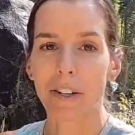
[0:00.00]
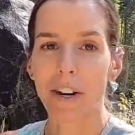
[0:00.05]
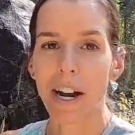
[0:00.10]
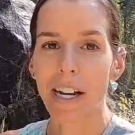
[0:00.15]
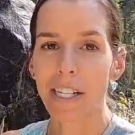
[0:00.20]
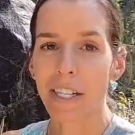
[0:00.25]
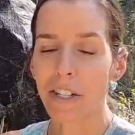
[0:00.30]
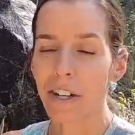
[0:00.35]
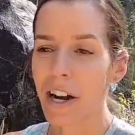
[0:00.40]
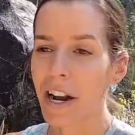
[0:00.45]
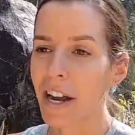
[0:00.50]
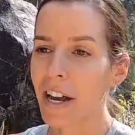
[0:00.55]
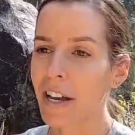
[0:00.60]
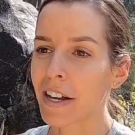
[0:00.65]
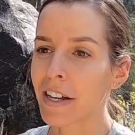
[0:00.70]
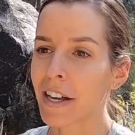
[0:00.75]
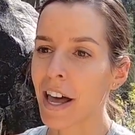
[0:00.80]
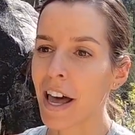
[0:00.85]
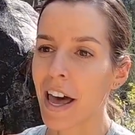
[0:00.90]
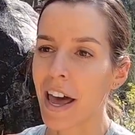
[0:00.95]
Crest
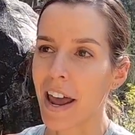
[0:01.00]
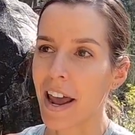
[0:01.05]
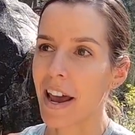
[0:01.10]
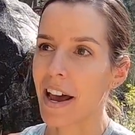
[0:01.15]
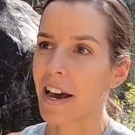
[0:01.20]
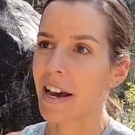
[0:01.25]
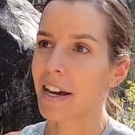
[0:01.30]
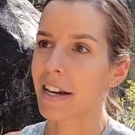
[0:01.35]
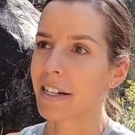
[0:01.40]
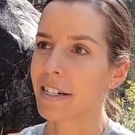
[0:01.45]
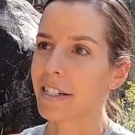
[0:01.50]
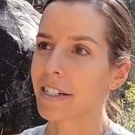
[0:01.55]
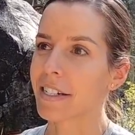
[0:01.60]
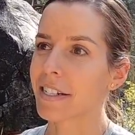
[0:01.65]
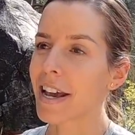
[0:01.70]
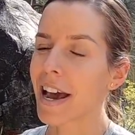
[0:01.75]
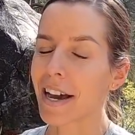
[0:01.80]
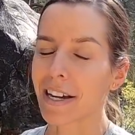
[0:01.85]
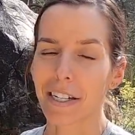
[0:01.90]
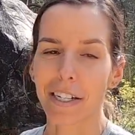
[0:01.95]
Trail, and
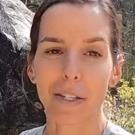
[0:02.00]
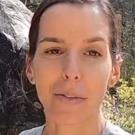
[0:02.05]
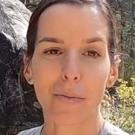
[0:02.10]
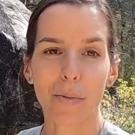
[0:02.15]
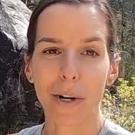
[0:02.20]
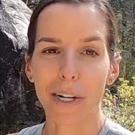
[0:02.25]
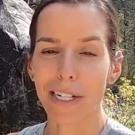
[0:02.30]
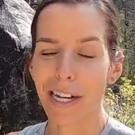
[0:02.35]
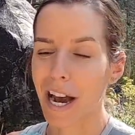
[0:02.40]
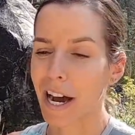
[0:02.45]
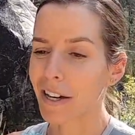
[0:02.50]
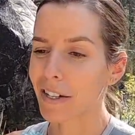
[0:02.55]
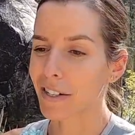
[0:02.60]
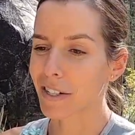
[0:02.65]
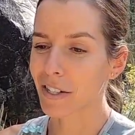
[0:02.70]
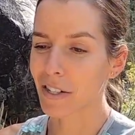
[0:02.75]
yeah, it just worked out.